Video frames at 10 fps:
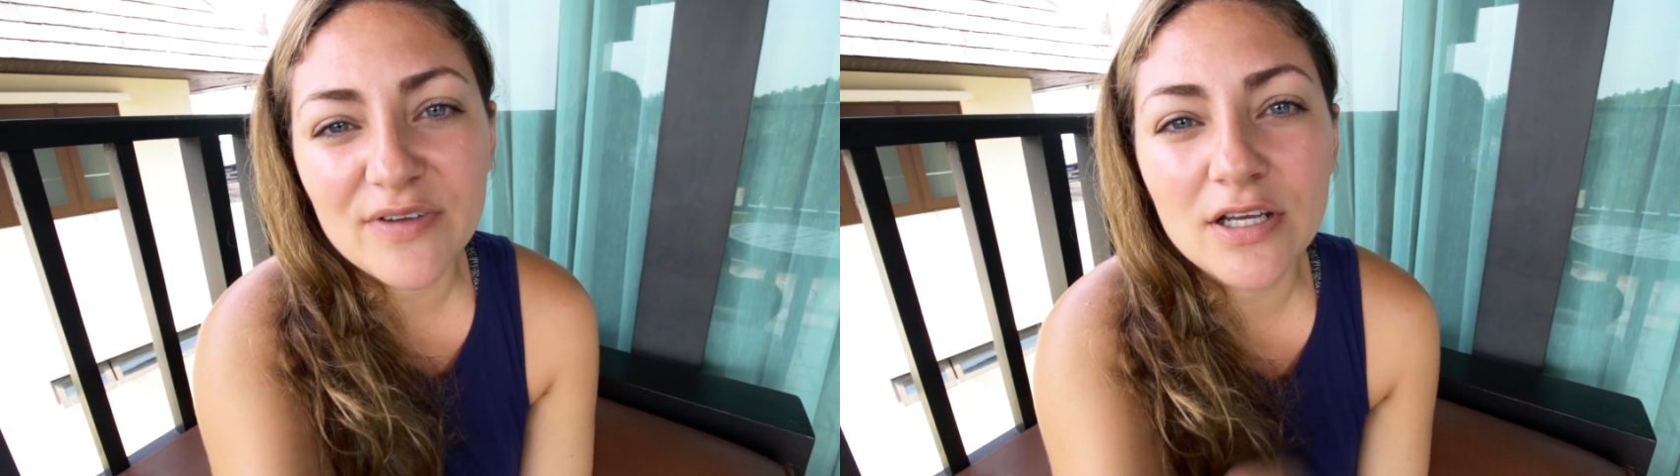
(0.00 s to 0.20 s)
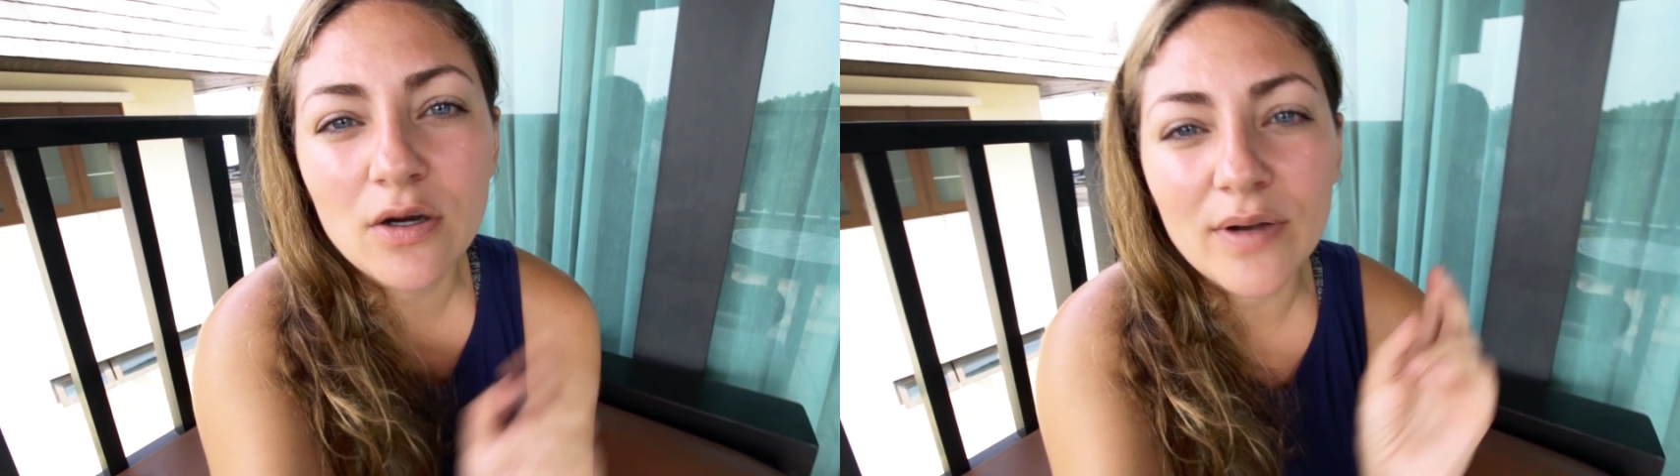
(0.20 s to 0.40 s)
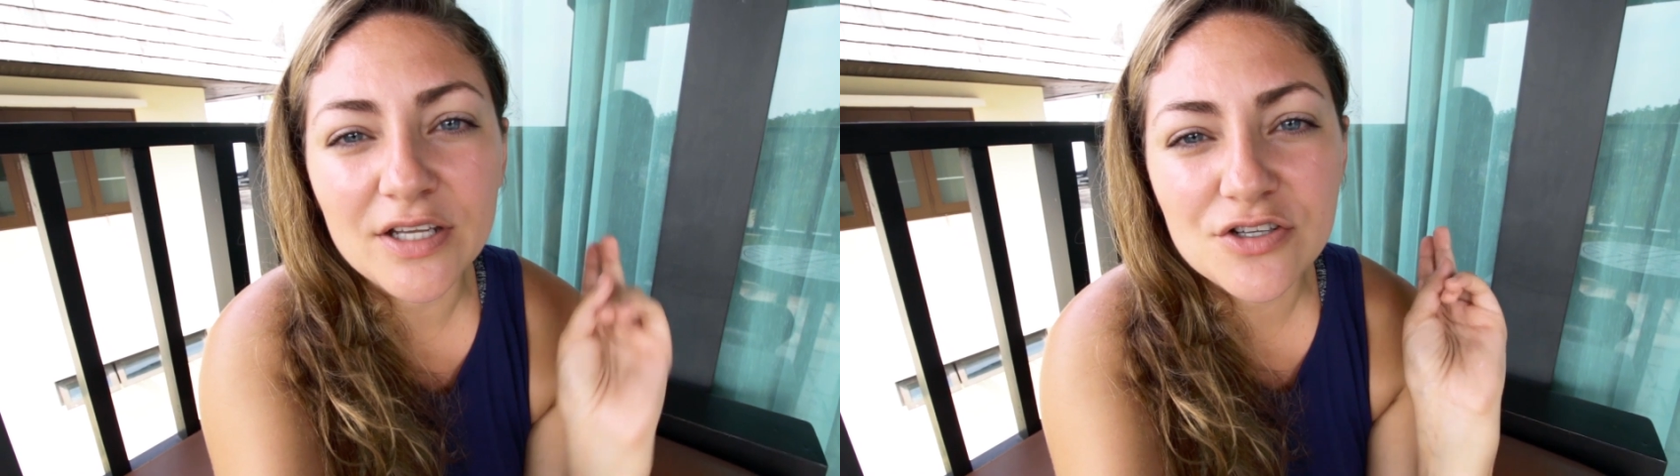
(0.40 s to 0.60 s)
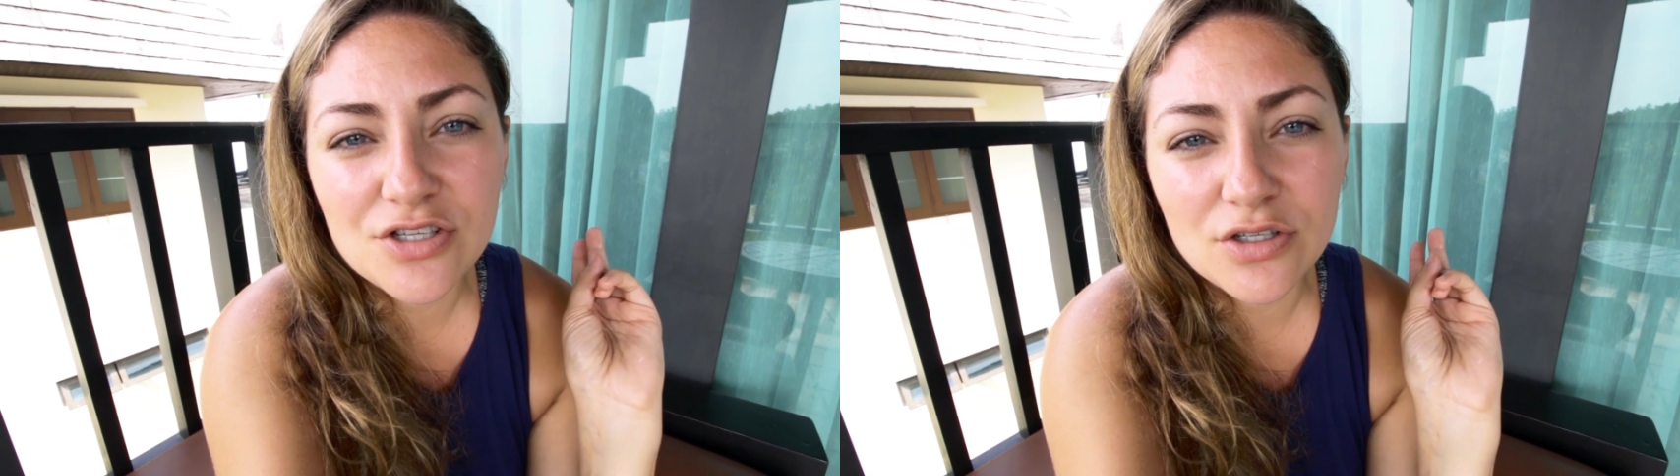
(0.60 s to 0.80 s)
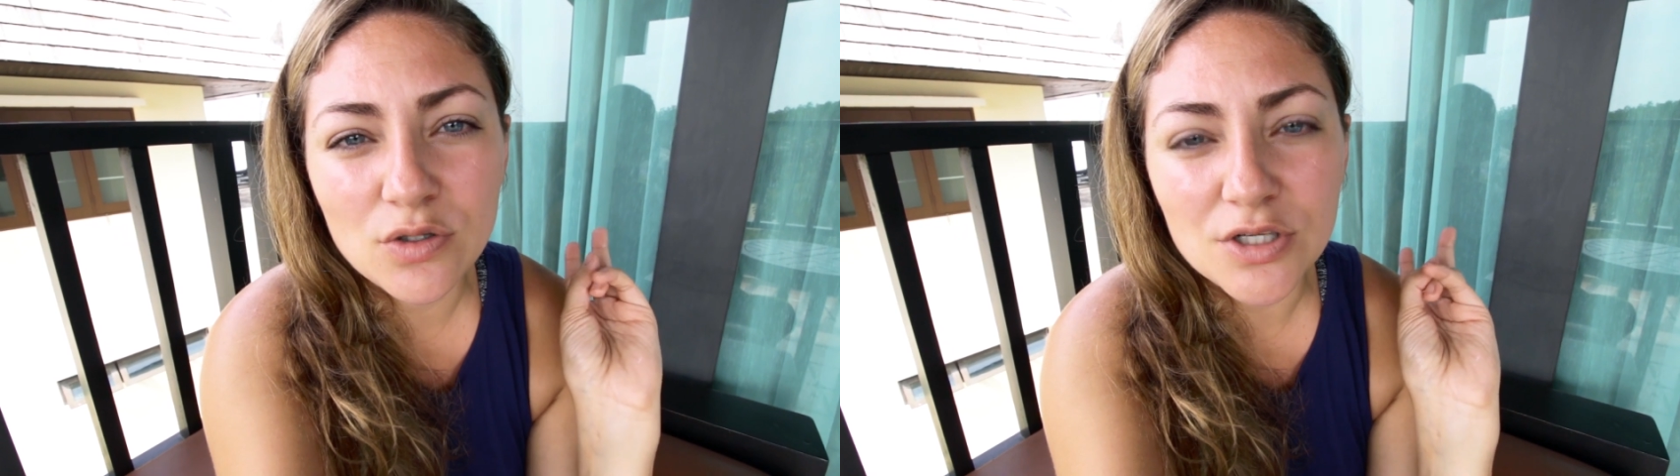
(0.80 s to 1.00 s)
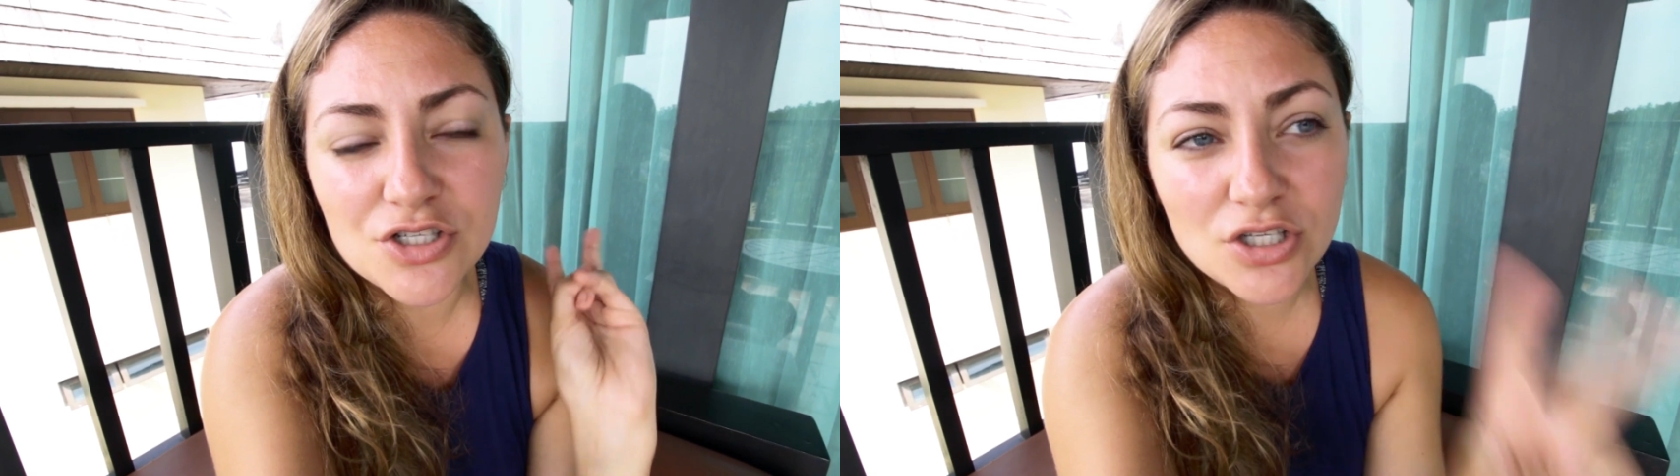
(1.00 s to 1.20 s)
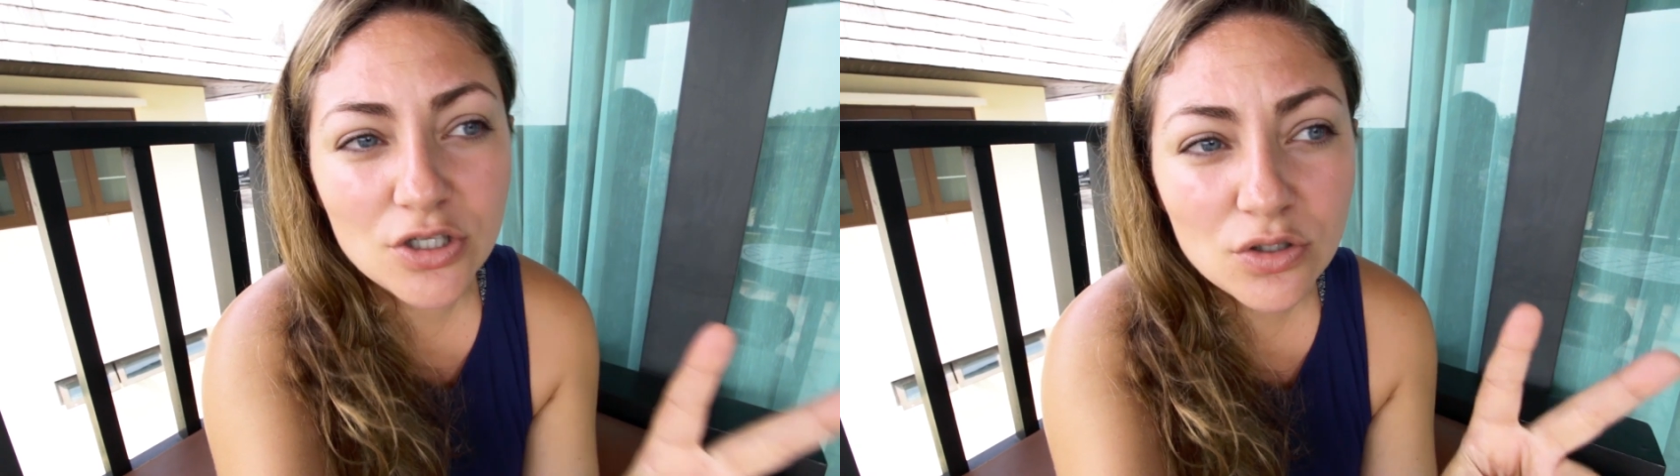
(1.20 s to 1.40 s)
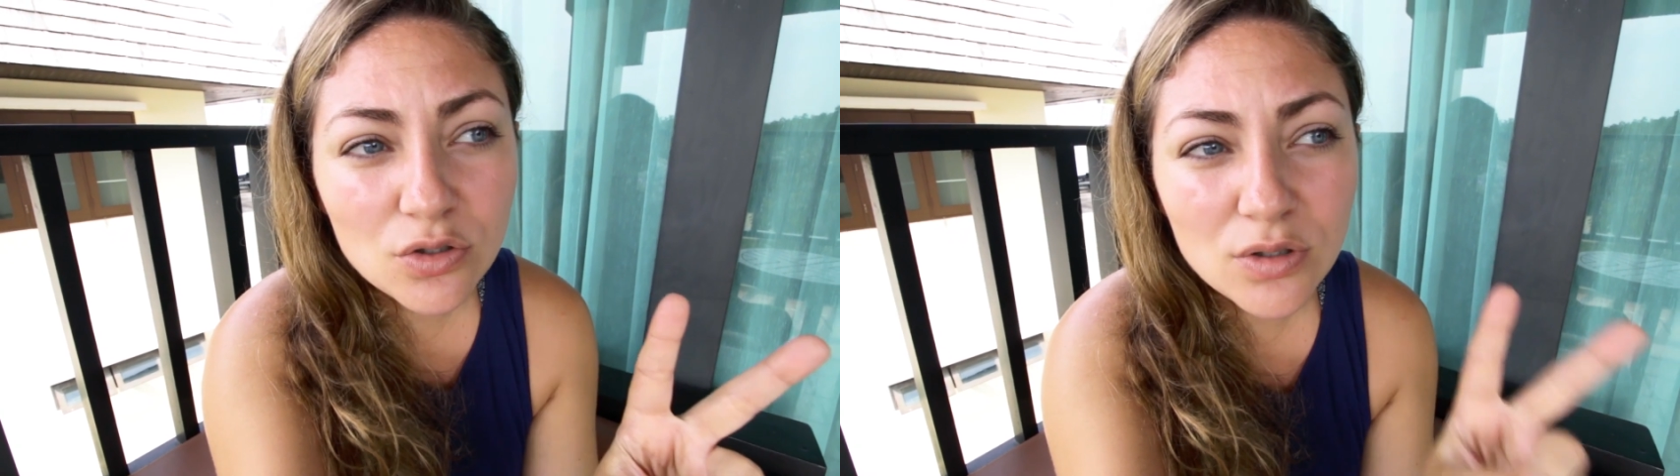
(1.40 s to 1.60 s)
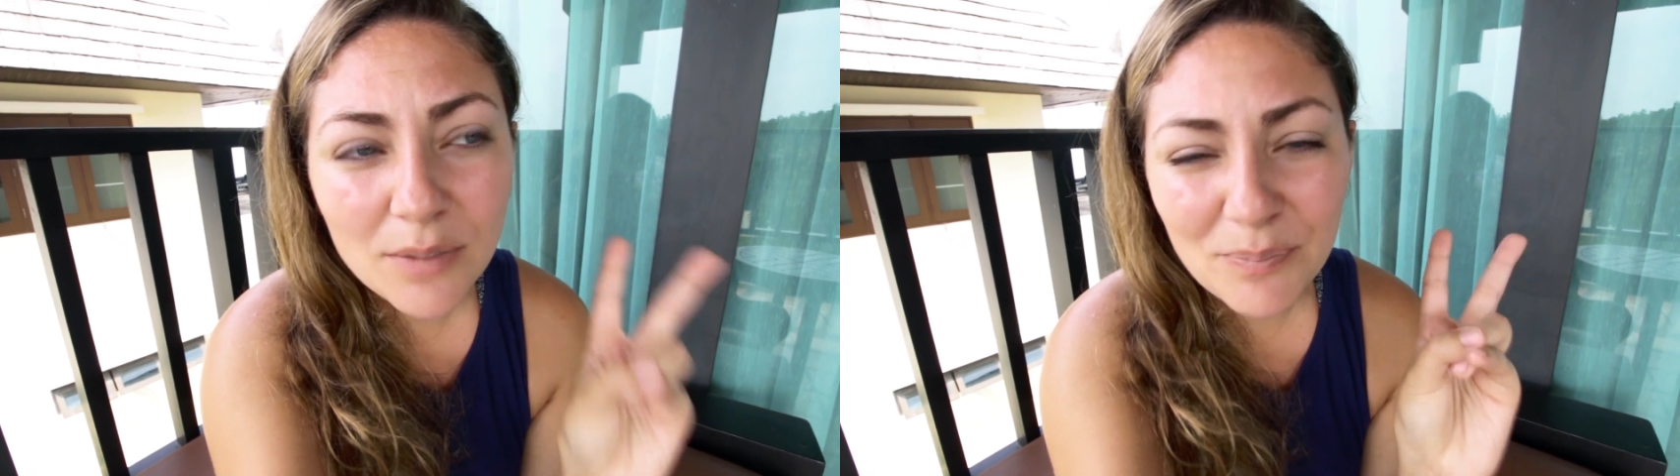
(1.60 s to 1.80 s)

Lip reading: video into two